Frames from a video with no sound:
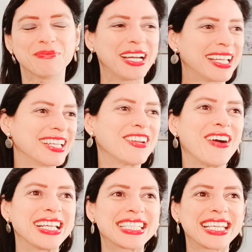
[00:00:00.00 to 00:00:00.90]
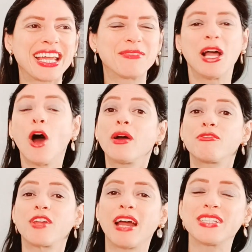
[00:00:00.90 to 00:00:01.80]
But, you know, I see him. Oh, if
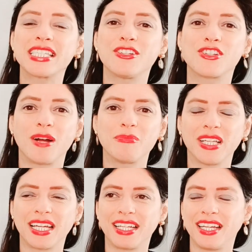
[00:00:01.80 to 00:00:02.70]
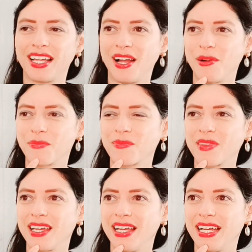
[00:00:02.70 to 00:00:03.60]
you haven't seen John Mulaney
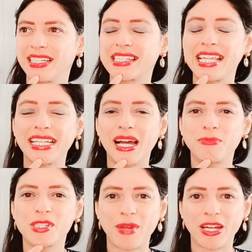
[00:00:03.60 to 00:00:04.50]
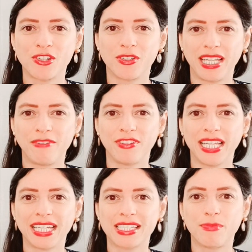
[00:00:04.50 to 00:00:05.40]
stand-up special on
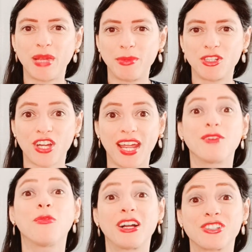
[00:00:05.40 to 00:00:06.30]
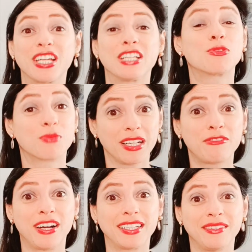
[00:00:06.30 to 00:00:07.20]
Netflix, Baby J, watch it. It's really
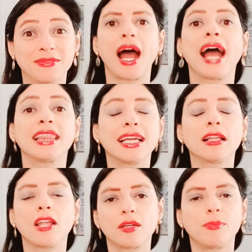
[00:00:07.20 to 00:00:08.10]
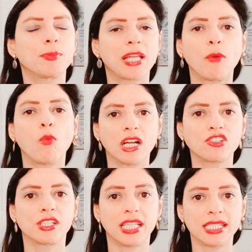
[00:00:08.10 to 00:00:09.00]
funny. I think a lot of people that watch
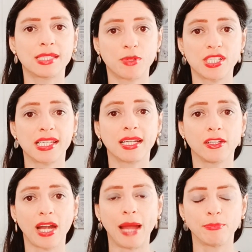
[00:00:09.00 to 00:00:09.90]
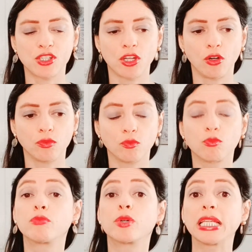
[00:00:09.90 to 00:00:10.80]
this particular episode
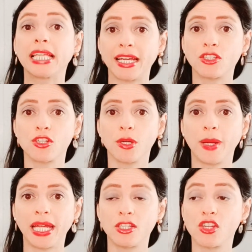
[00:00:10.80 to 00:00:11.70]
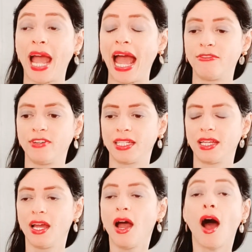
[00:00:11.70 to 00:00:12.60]
will relate to it, to having
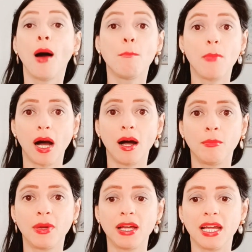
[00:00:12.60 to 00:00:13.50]
a mom